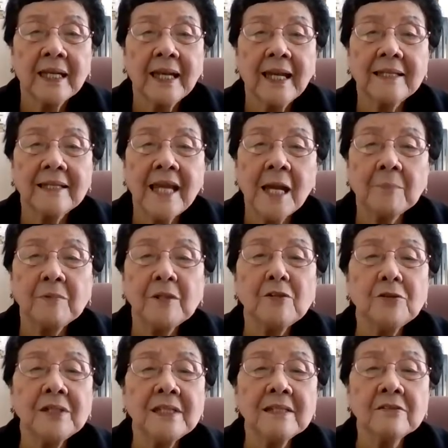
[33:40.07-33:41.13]
And Happy New
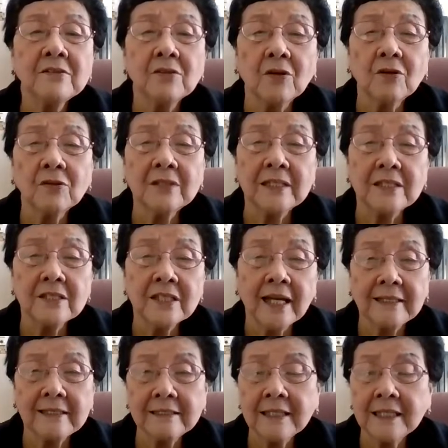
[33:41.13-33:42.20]
Year to all in
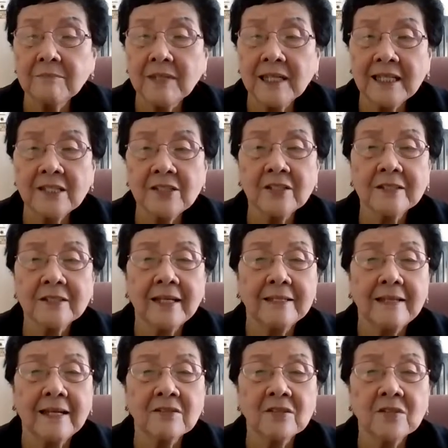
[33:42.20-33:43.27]
China and Malaysia and
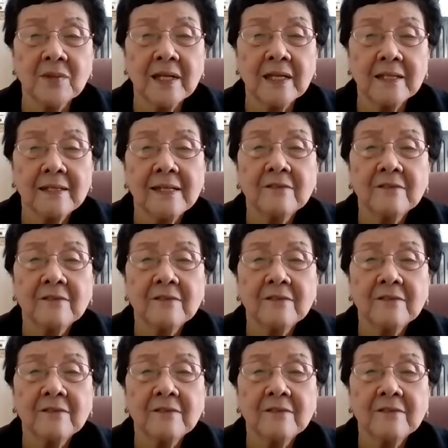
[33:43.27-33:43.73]
elsewhere.